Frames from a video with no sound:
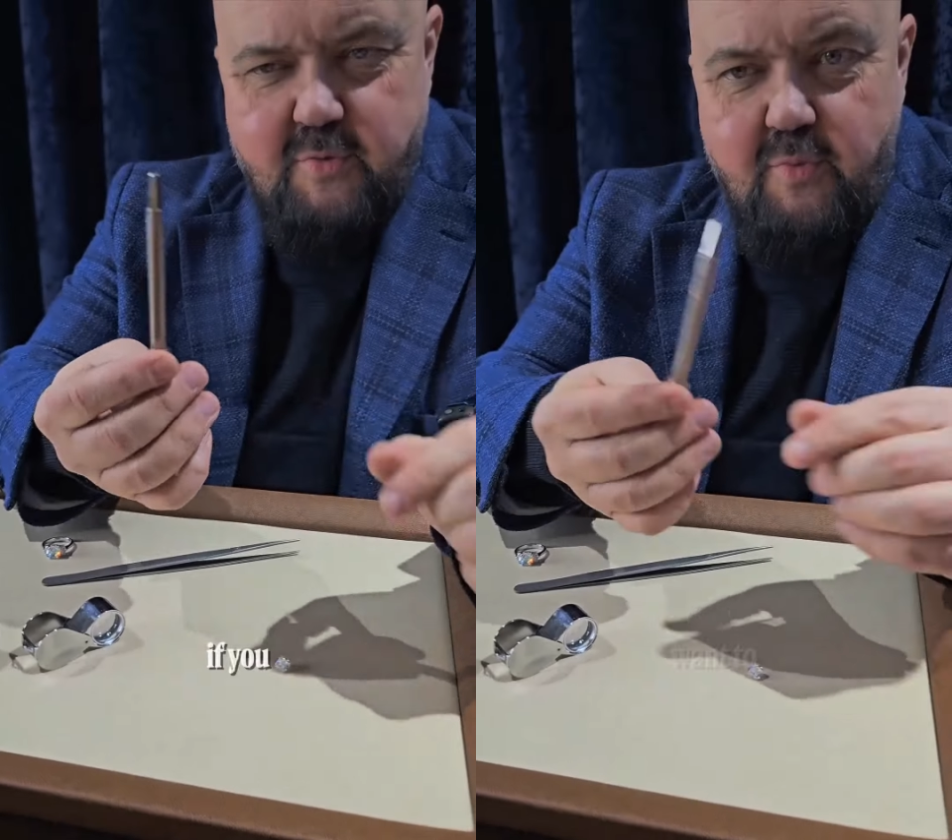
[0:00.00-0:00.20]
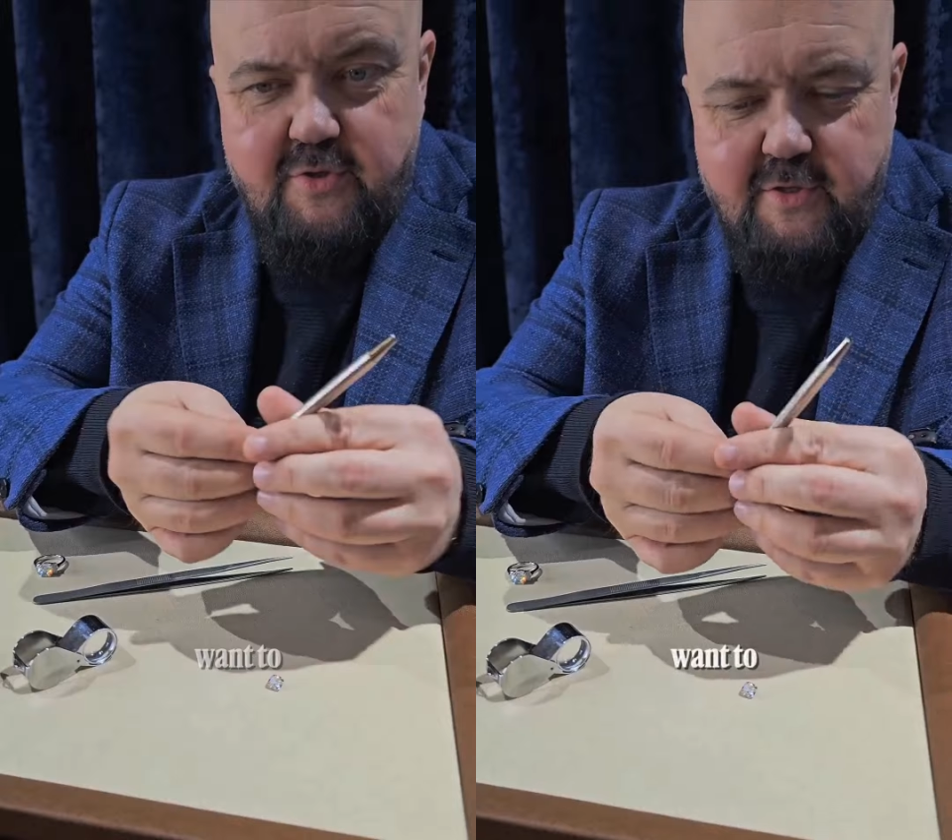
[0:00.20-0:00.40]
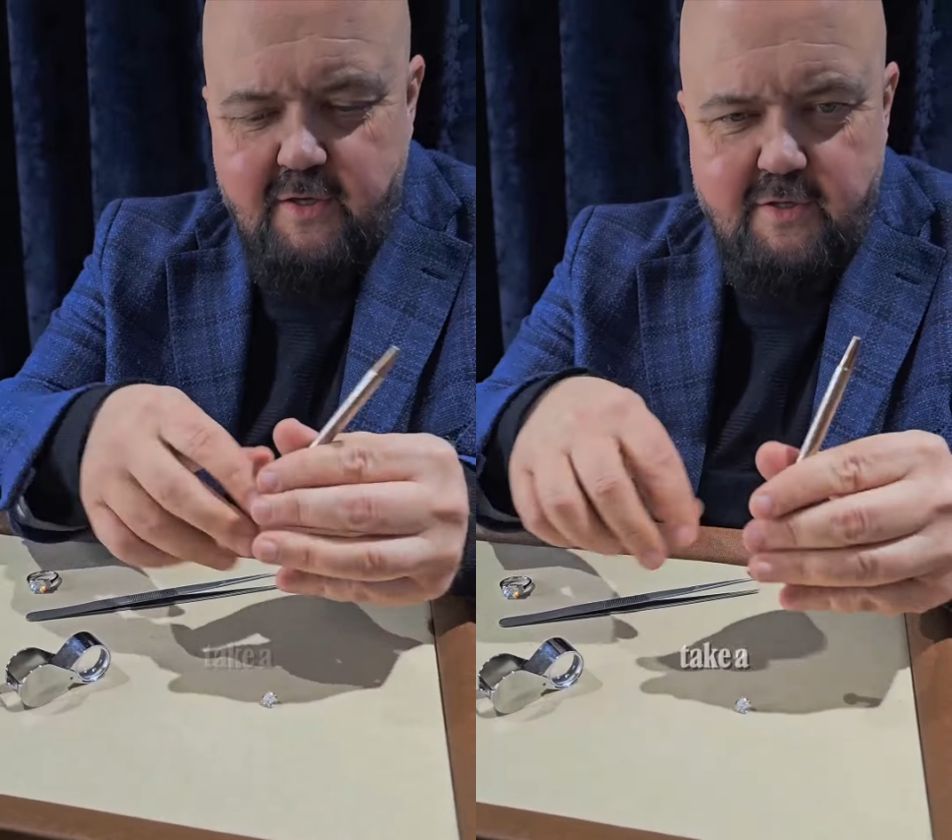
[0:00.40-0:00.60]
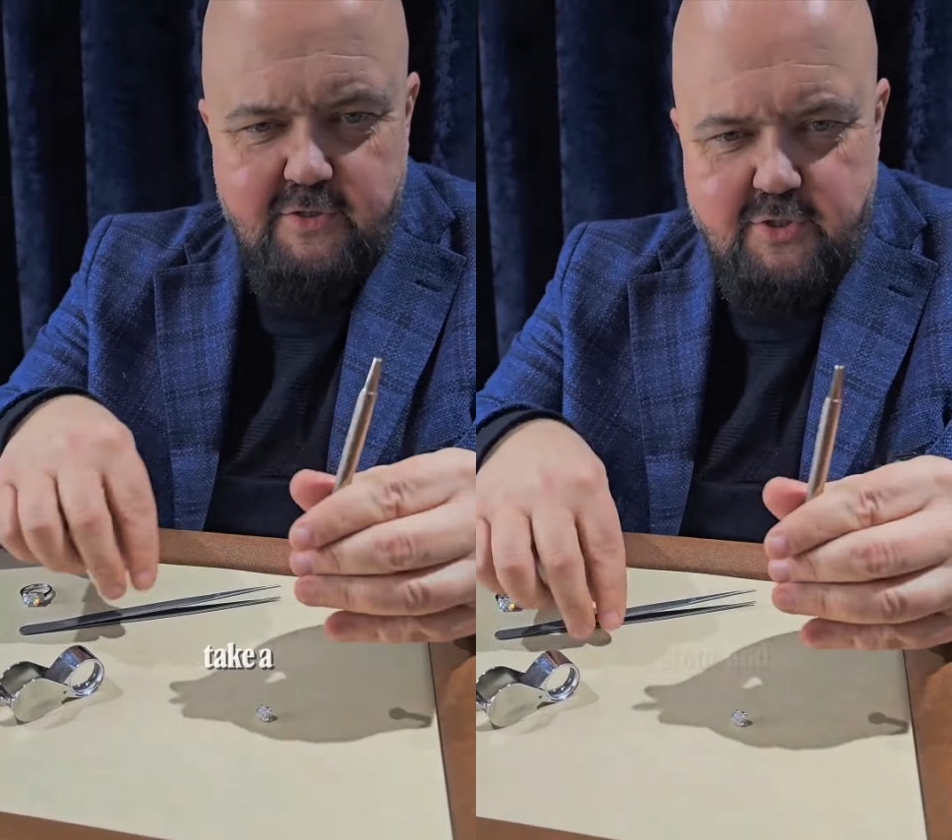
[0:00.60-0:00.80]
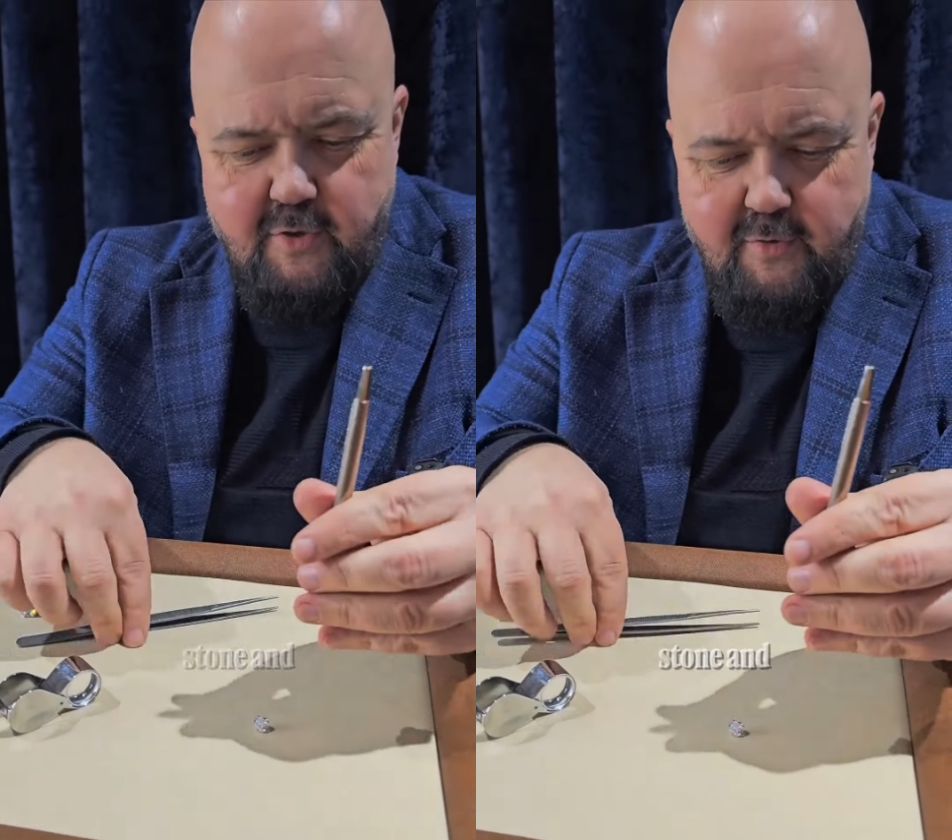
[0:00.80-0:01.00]
want to take a
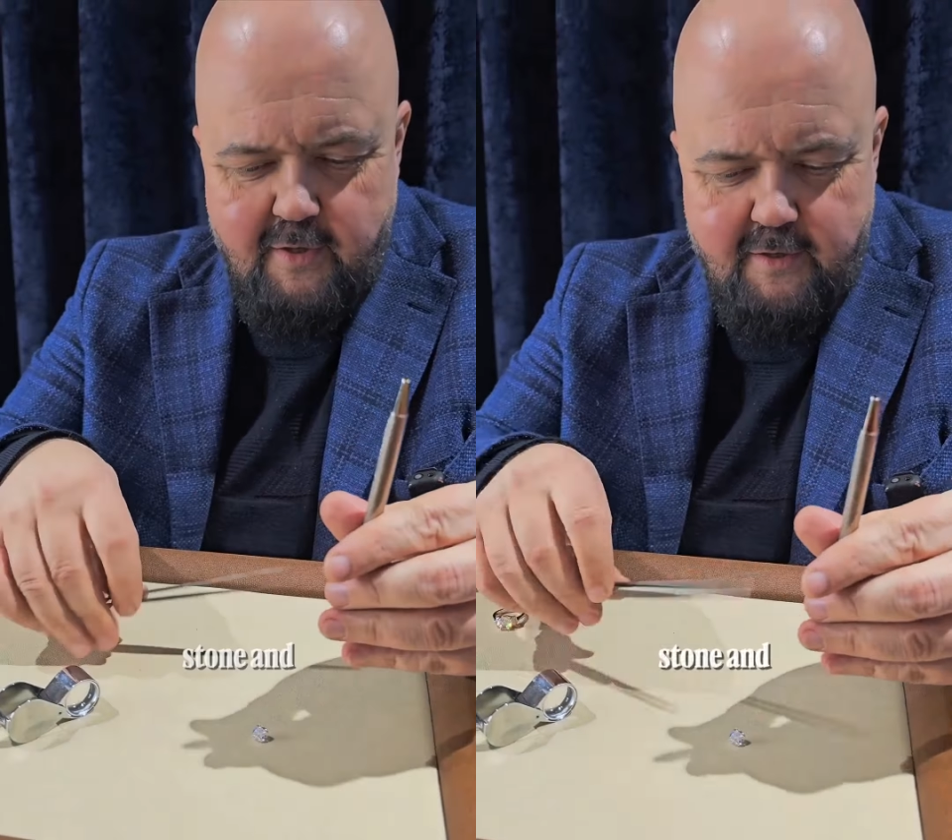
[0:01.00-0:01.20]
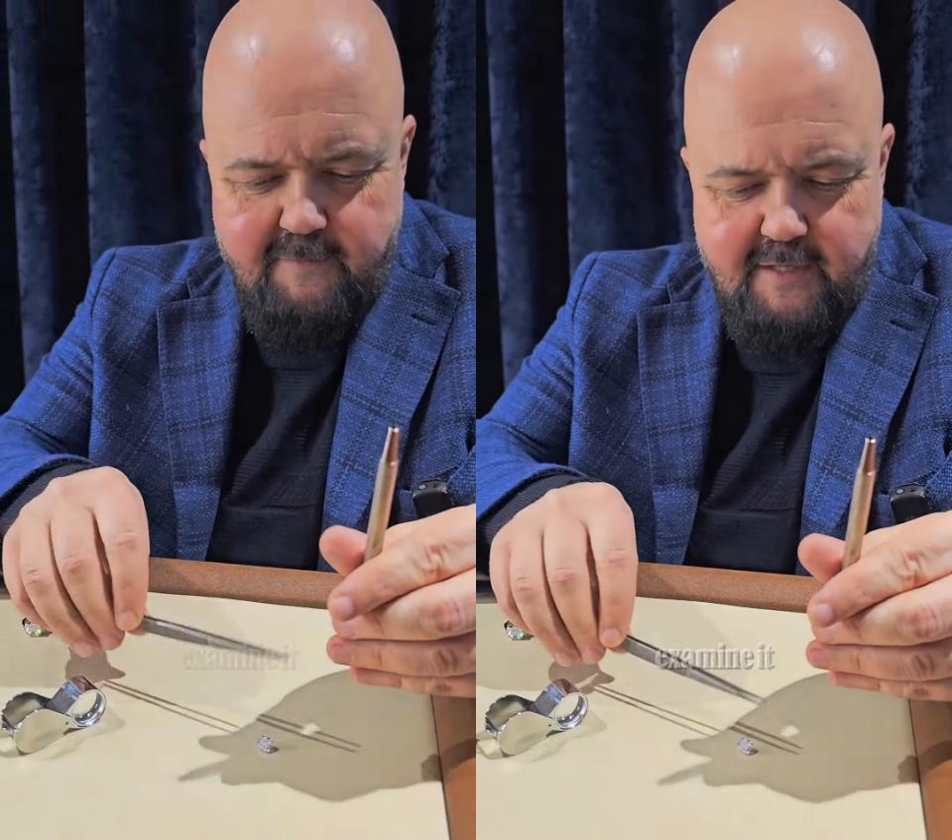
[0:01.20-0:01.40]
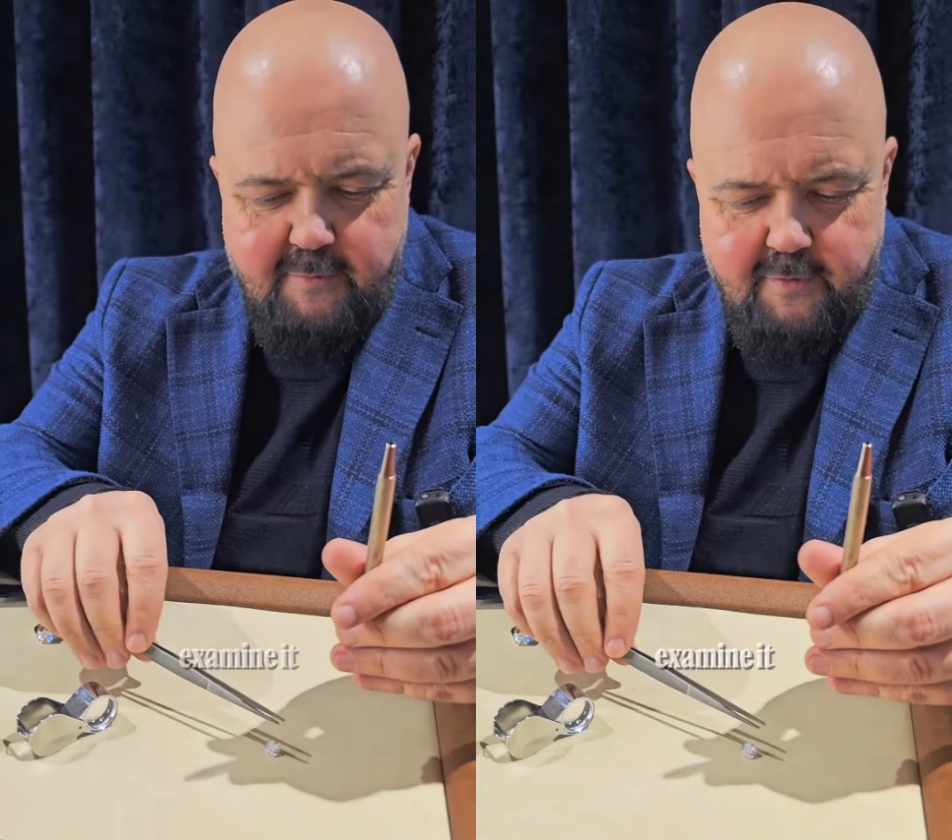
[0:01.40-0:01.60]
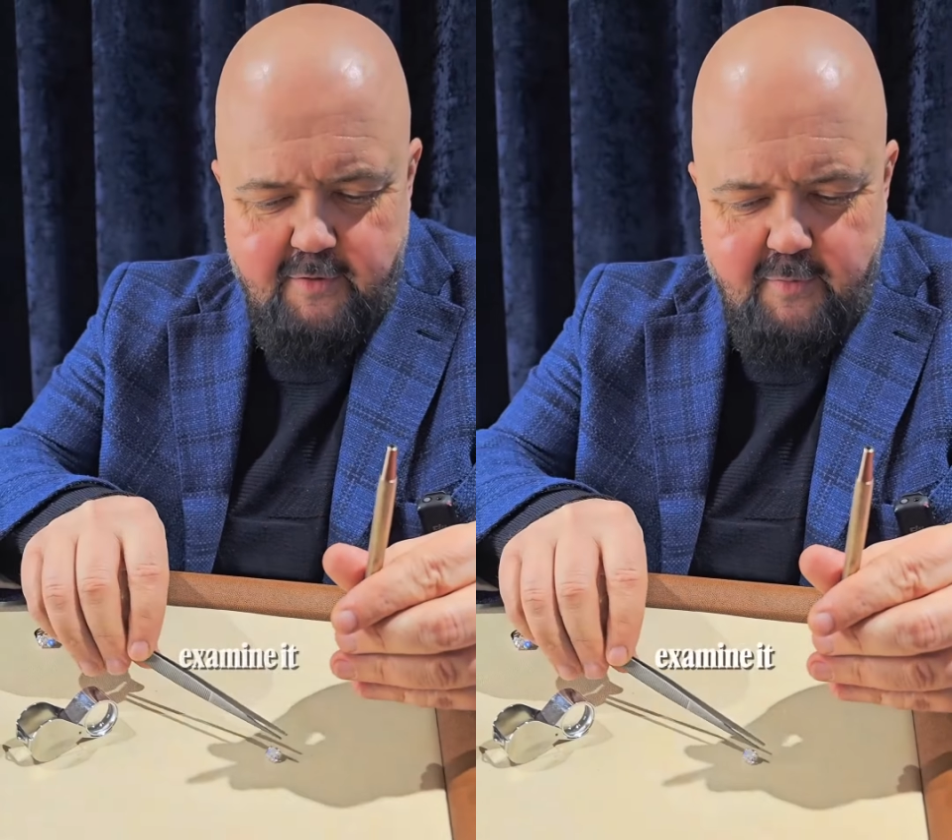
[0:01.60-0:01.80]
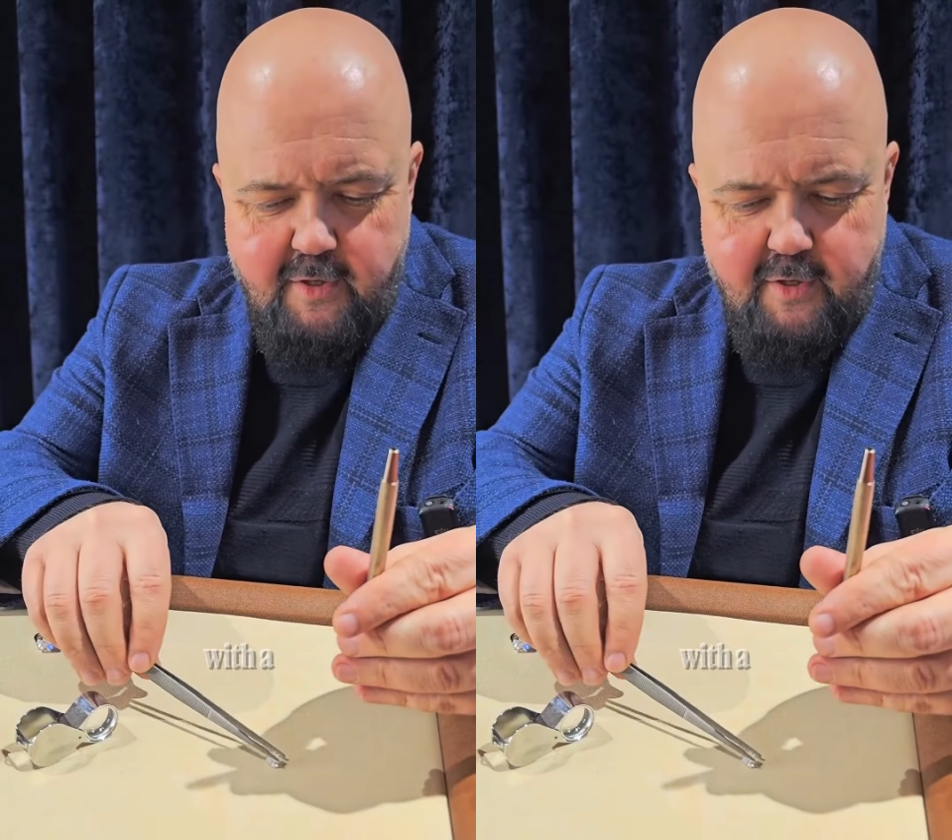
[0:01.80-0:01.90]
stone and examine it